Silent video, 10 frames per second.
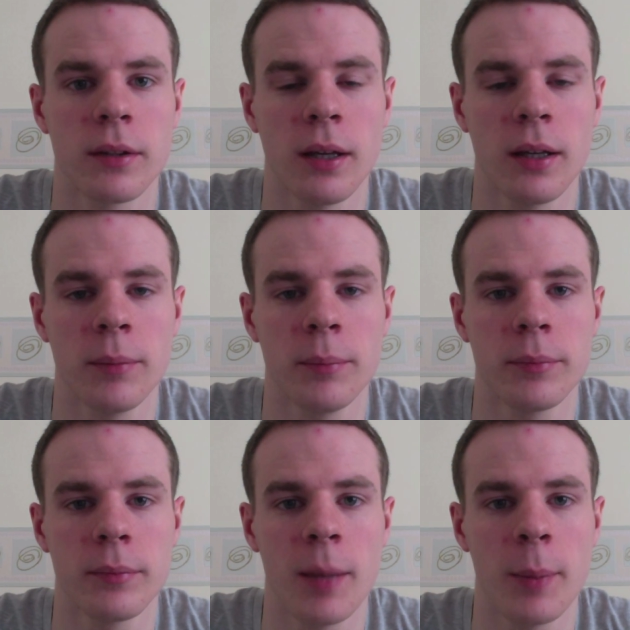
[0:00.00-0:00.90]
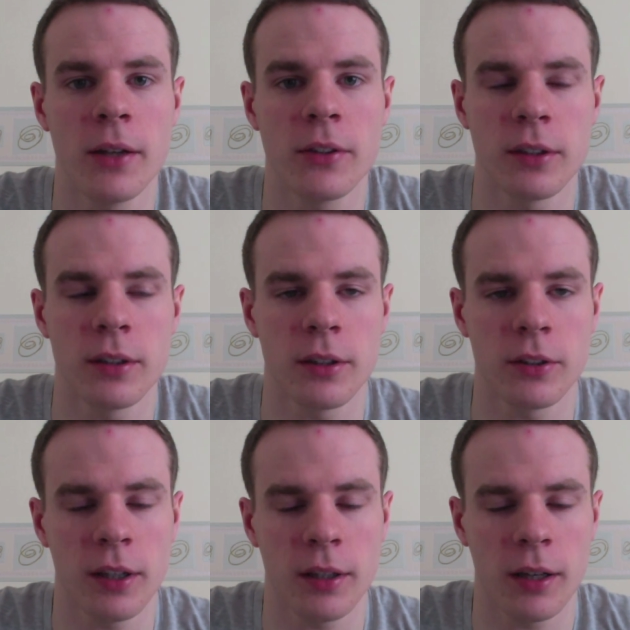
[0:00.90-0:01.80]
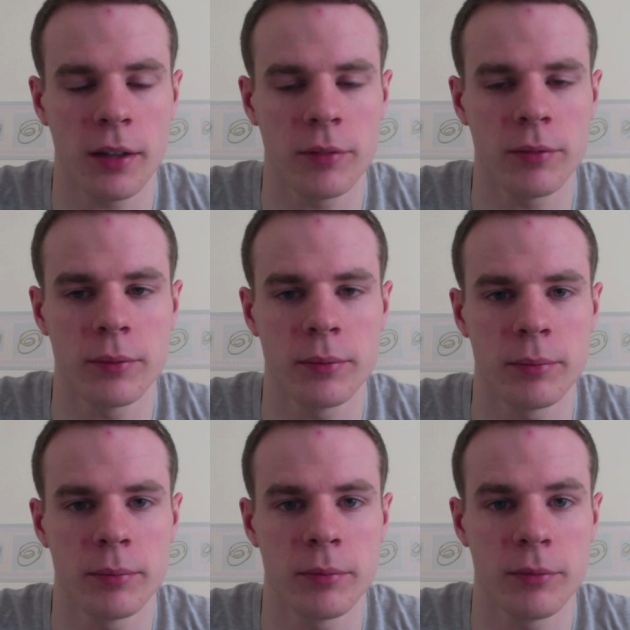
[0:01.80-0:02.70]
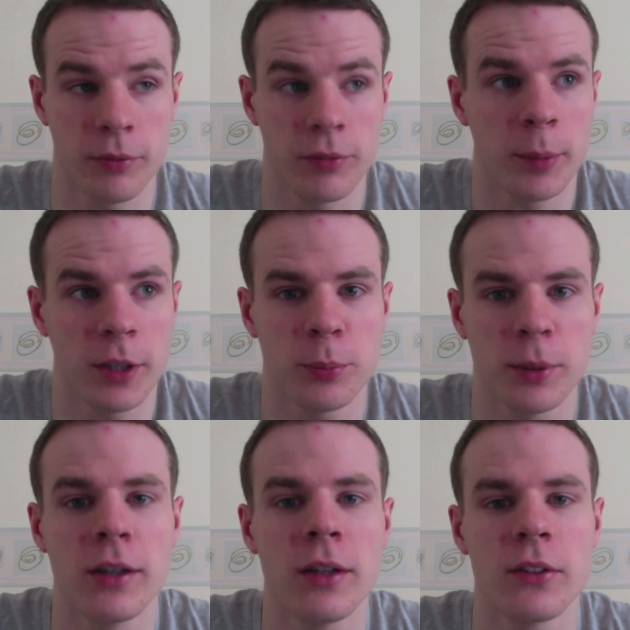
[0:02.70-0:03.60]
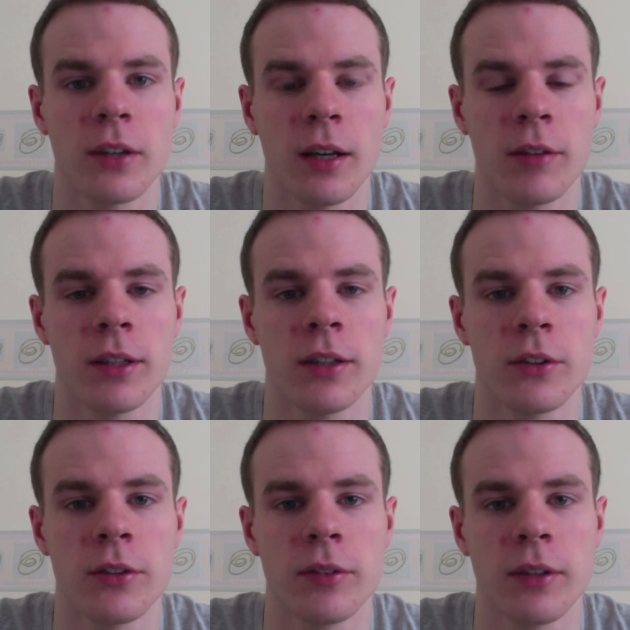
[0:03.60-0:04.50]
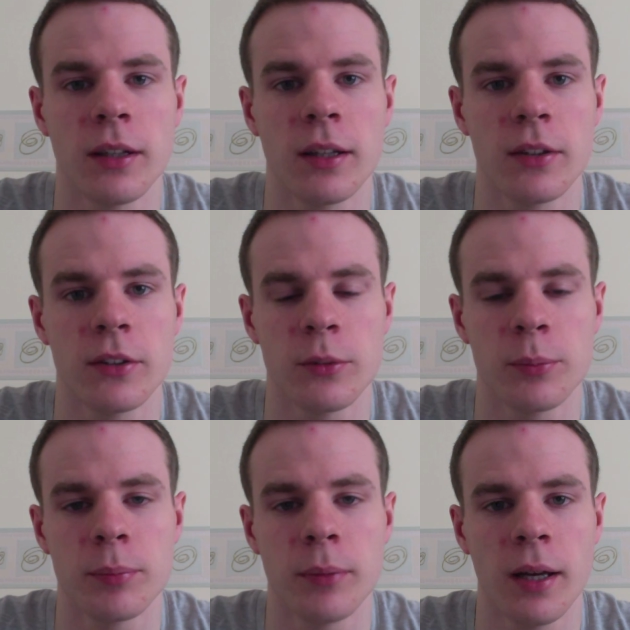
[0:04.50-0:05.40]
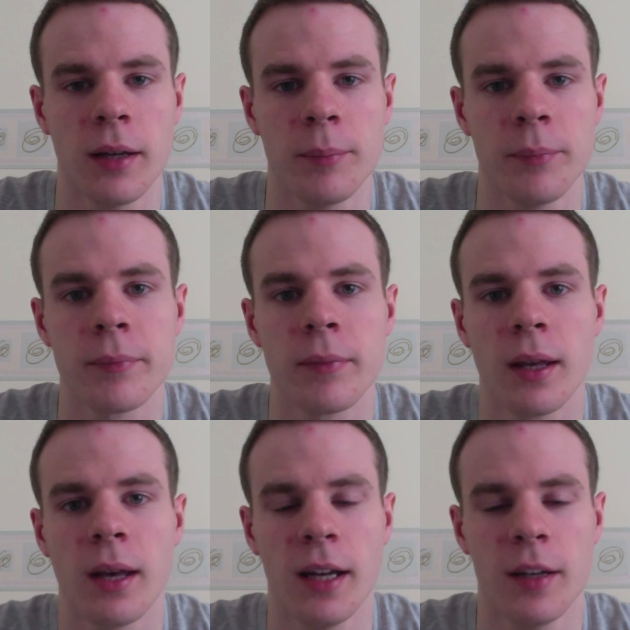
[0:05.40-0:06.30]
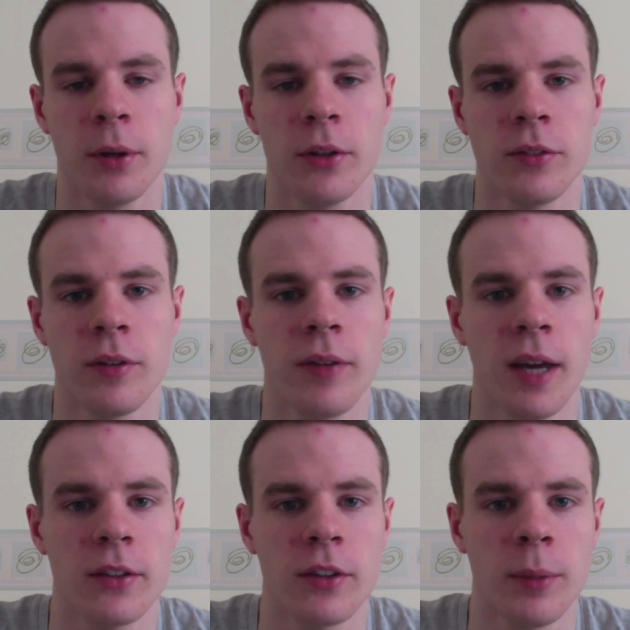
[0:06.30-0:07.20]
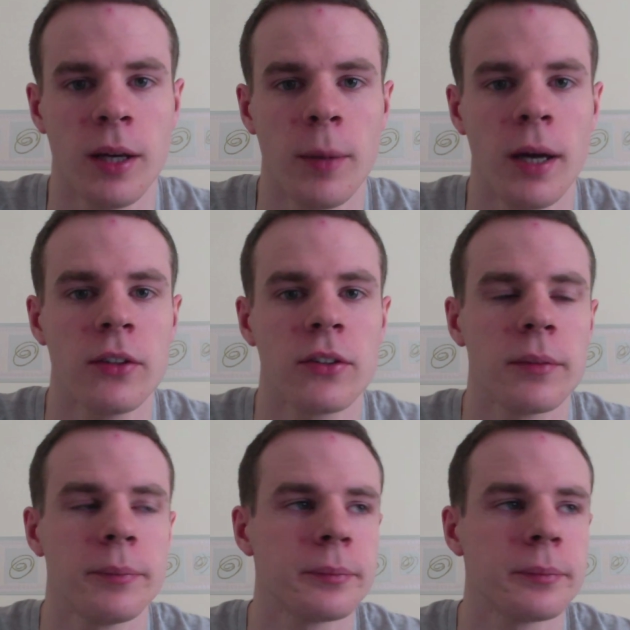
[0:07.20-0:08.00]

MS, and because I from experience I really do feel that this has had a positive effect on my MS.